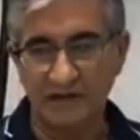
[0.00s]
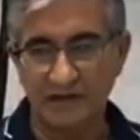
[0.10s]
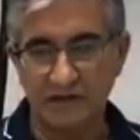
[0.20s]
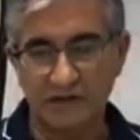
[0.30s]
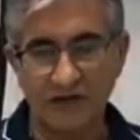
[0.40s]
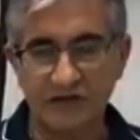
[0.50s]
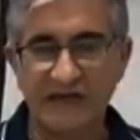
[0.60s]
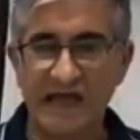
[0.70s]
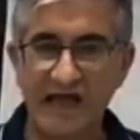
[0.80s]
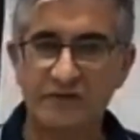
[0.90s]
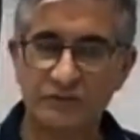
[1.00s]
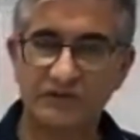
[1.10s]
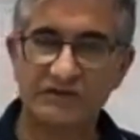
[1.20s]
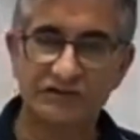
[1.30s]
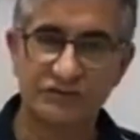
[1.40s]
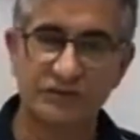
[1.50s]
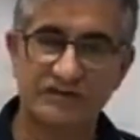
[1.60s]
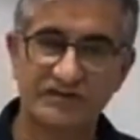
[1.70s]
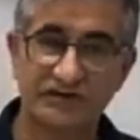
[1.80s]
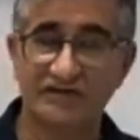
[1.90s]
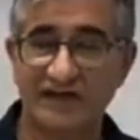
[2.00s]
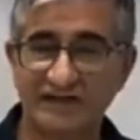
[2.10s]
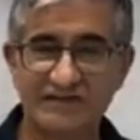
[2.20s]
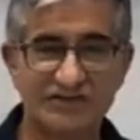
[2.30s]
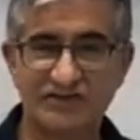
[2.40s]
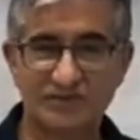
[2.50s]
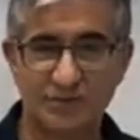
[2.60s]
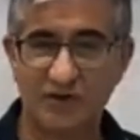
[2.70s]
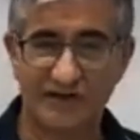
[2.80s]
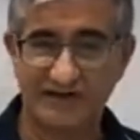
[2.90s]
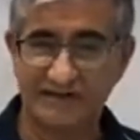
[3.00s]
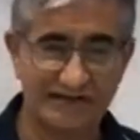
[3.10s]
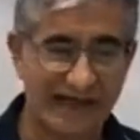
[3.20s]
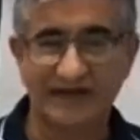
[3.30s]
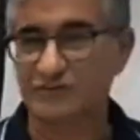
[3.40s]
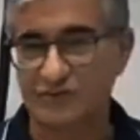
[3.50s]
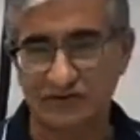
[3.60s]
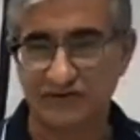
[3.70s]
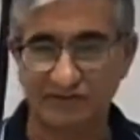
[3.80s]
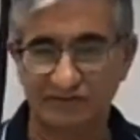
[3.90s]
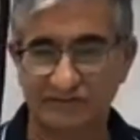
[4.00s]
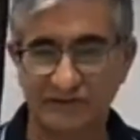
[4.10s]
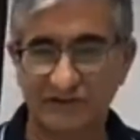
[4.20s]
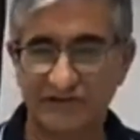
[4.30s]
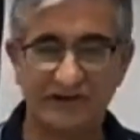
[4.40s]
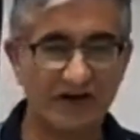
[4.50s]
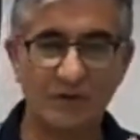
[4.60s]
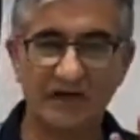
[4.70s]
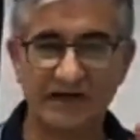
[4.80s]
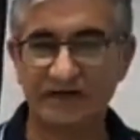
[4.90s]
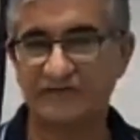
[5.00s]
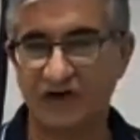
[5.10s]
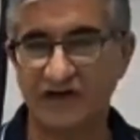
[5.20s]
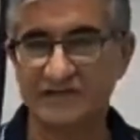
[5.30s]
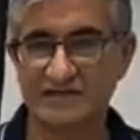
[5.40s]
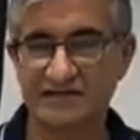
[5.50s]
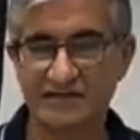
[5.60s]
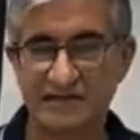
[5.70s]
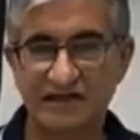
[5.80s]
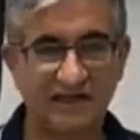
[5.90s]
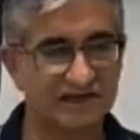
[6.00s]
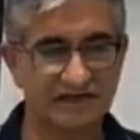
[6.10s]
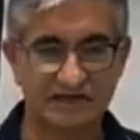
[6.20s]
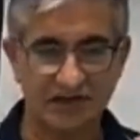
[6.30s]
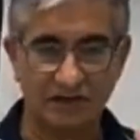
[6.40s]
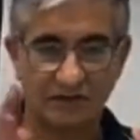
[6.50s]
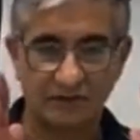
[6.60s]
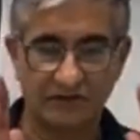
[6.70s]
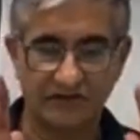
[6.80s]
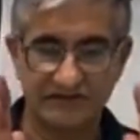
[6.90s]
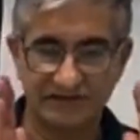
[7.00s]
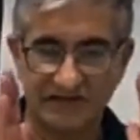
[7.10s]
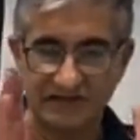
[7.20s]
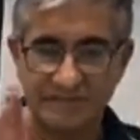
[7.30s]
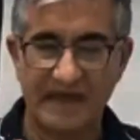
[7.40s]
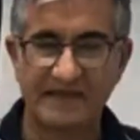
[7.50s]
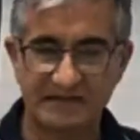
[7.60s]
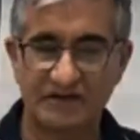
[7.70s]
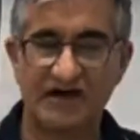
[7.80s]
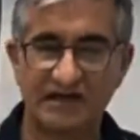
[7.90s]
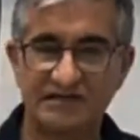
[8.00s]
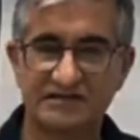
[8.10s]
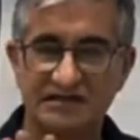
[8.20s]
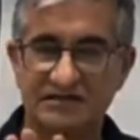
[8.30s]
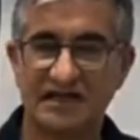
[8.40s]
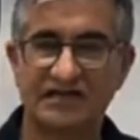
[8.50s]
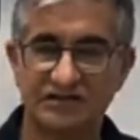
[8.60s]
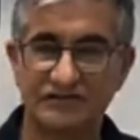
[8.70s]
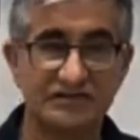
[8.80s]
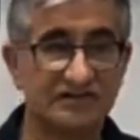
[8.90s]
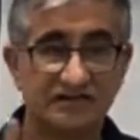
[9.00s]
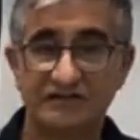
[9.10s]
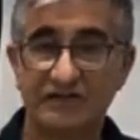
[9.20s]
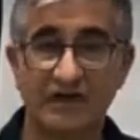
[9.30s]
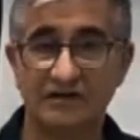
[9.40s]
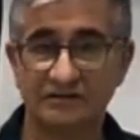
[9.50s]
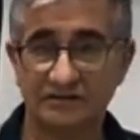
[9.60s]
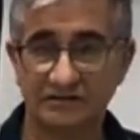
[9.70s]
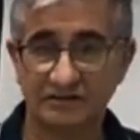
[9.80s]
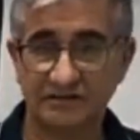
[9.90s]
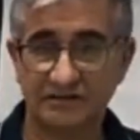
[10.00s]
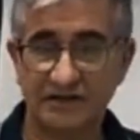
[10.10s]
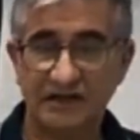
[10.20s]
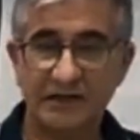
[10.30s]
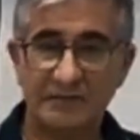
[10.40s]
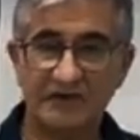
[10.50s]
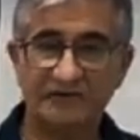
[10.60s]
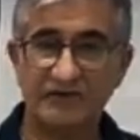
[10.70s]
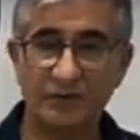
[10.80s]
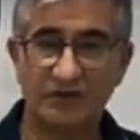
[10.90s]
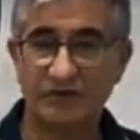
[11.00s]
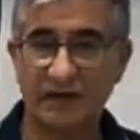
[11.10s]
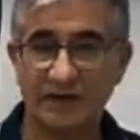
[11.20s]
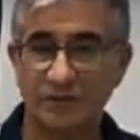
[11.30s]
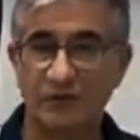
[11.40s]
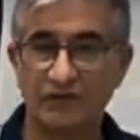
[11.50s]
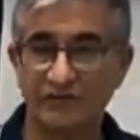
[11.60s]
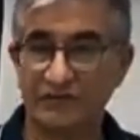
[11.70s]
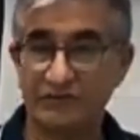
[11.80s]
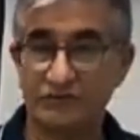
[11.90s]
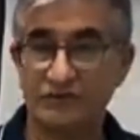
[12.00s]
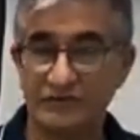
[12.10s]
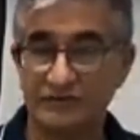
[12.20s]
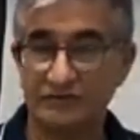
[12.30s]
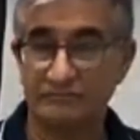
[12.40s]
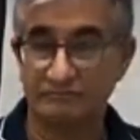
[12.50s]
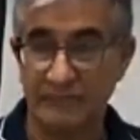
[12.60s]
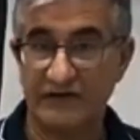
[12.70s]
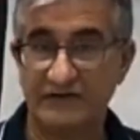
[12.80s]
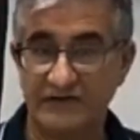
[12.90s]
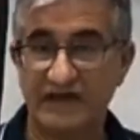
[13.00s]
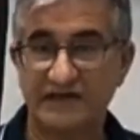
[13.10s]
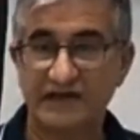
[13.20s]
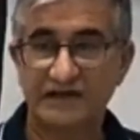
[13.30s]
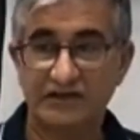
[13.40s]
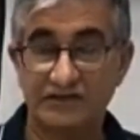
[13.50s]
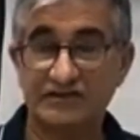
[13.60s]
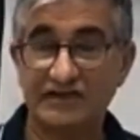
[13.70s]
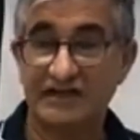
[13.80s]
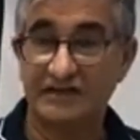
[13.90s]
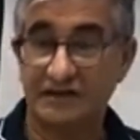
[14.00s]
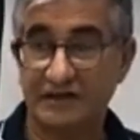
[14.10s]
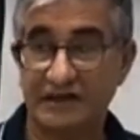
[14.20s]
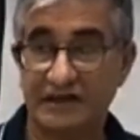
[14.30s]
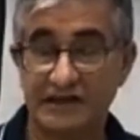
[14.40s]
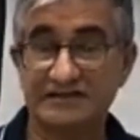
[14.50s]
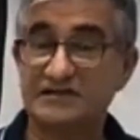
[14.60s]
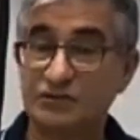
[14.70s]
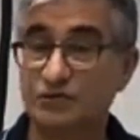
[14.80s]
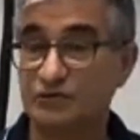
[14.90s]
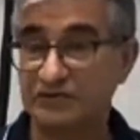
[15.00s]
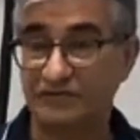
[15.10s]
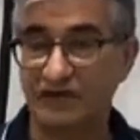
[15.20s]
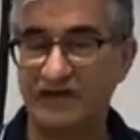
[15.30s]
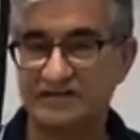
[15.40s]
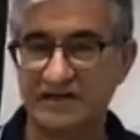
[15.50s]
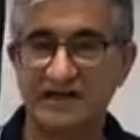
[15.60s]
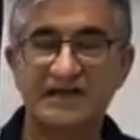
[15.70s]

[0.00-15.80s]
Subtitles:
You can't really do it yourself unless you just want a tax return. If you don't want any advice and you just don't want to send your BAS and IS to the tax office, fine. Yeah. But if you want to create wealth and do better than that, you need to get a skilled advisor.